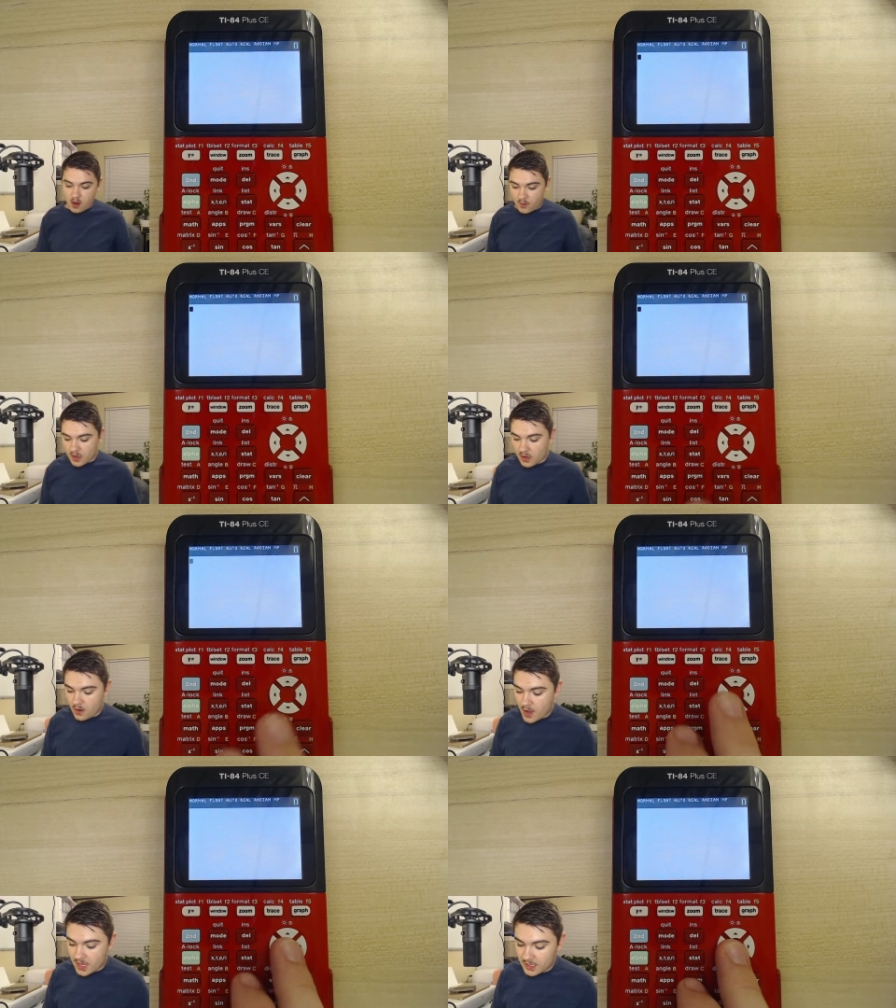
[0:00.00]
We're going to
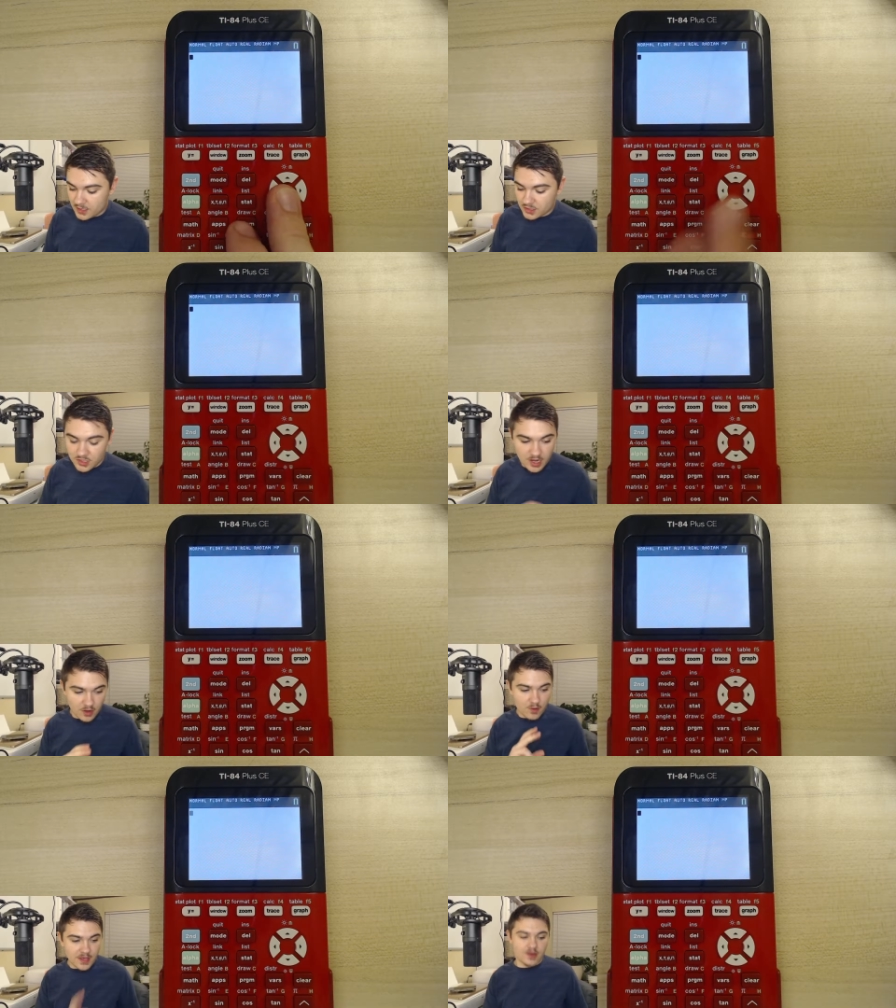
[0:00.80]
go ahead, turn it,
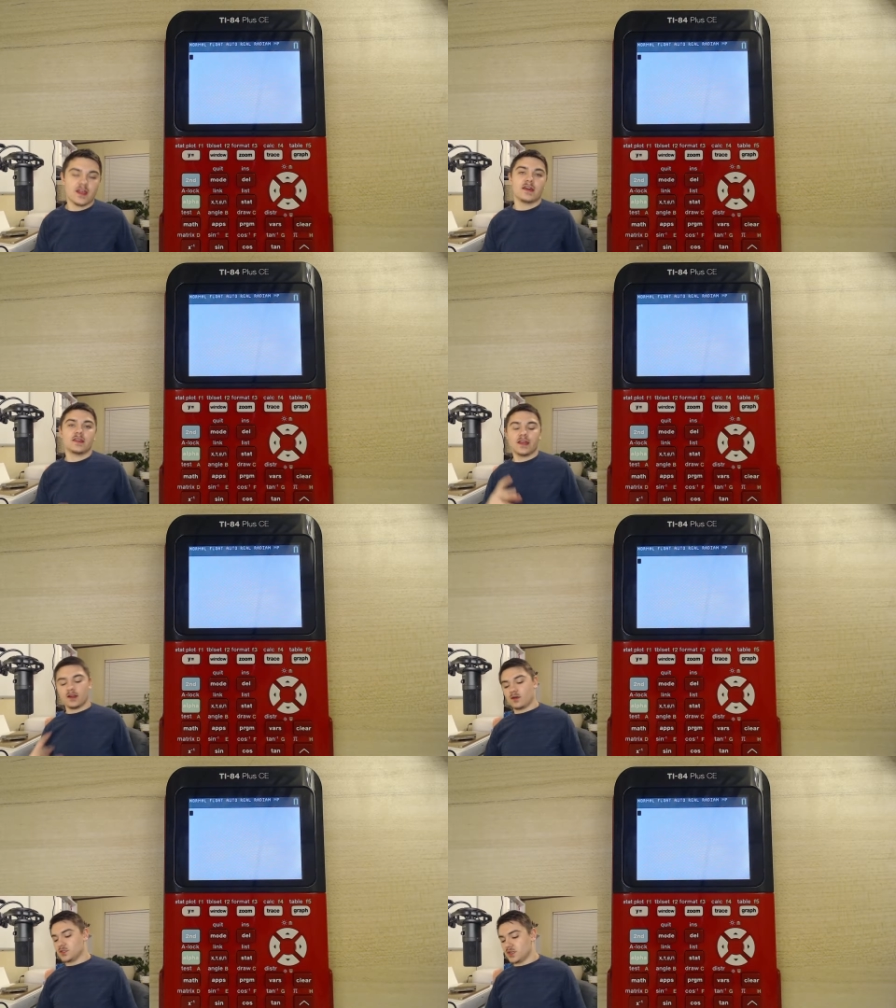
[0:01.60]
go get your calculator,
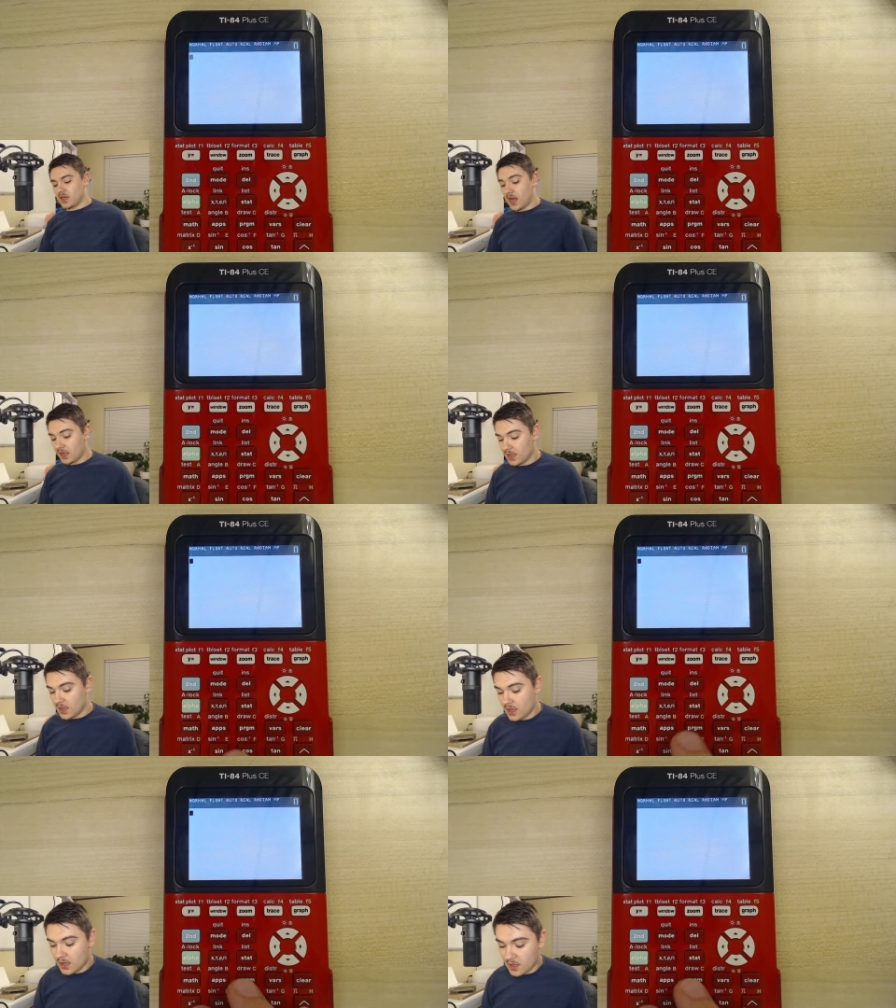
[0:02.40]
go turn it on.
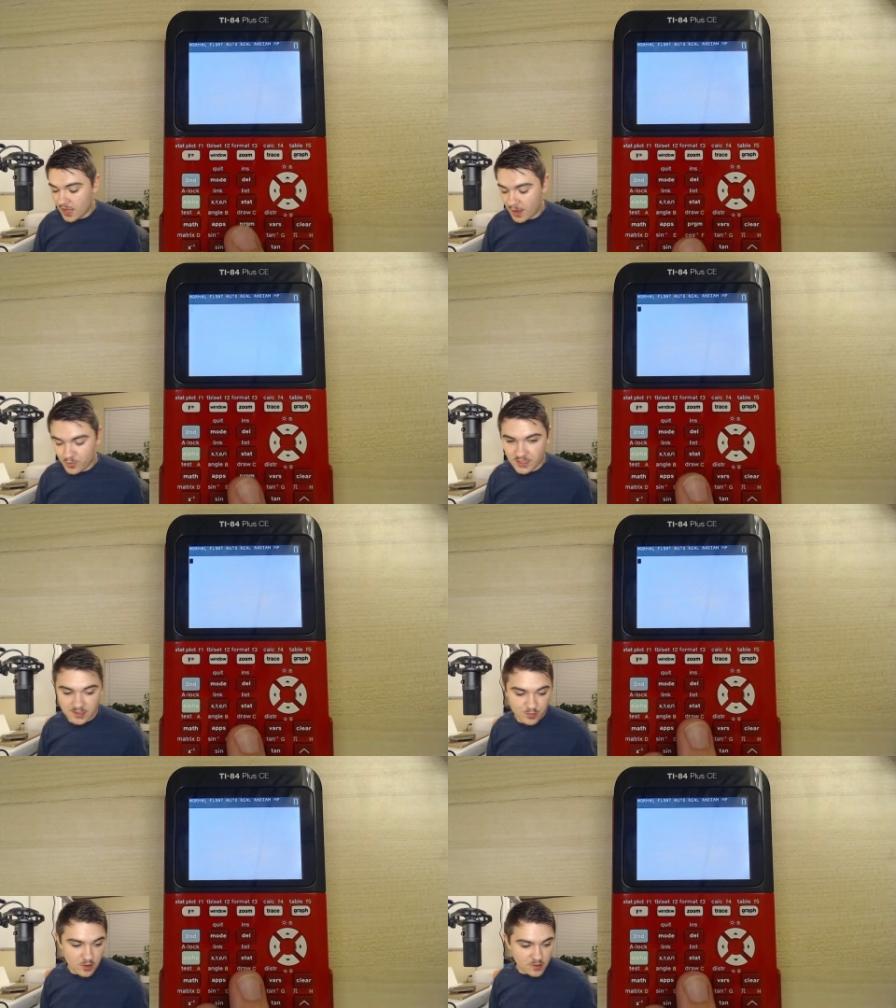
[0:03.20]
Okay, press
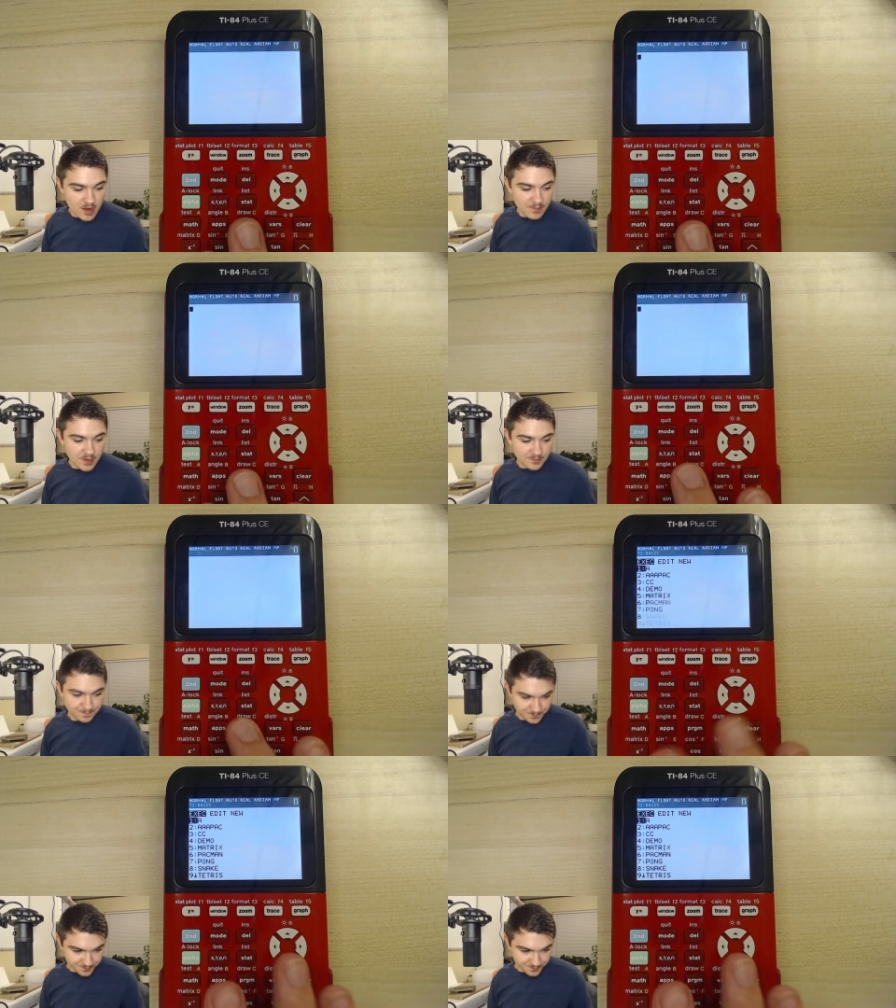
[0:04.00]
the program button.